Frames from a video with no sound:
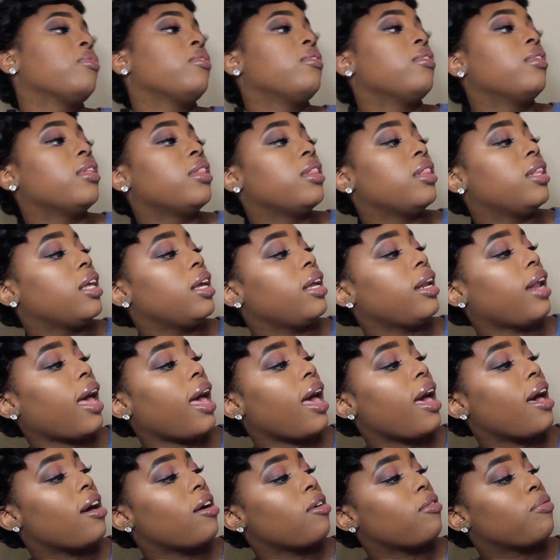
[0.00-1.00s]
Then I
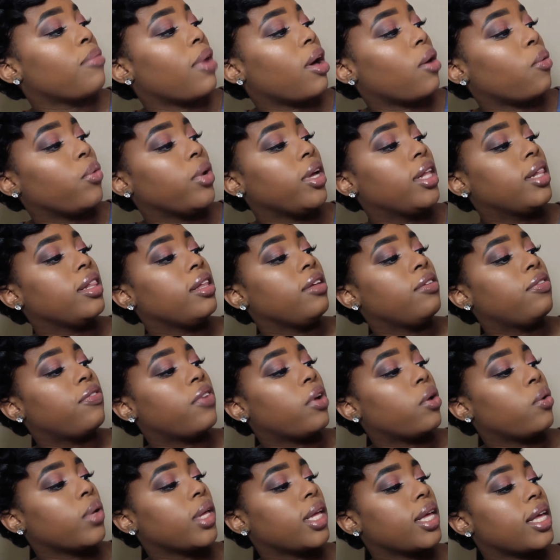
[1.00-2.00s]
have my weekly
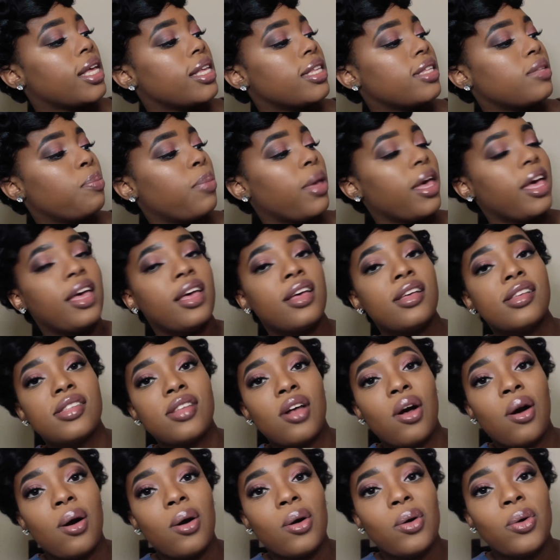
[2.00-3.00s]
focus, pass
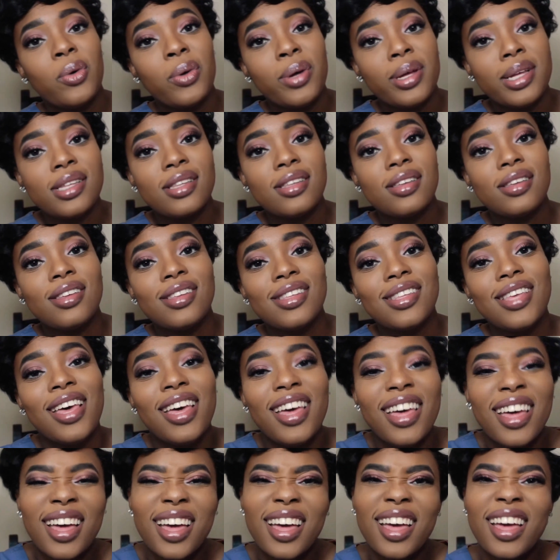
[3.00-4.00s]
all quizzes.
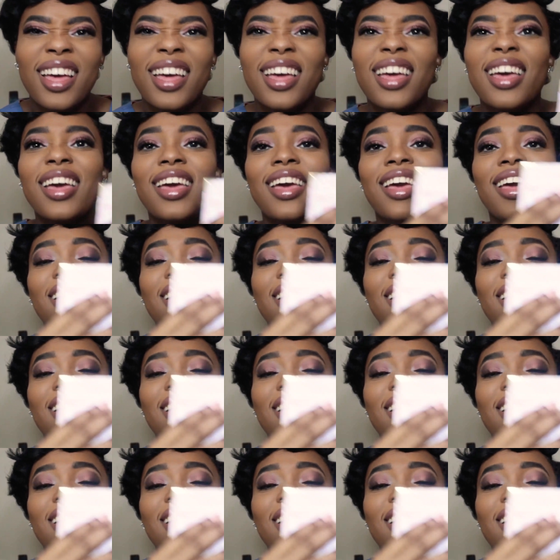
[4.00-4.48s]
I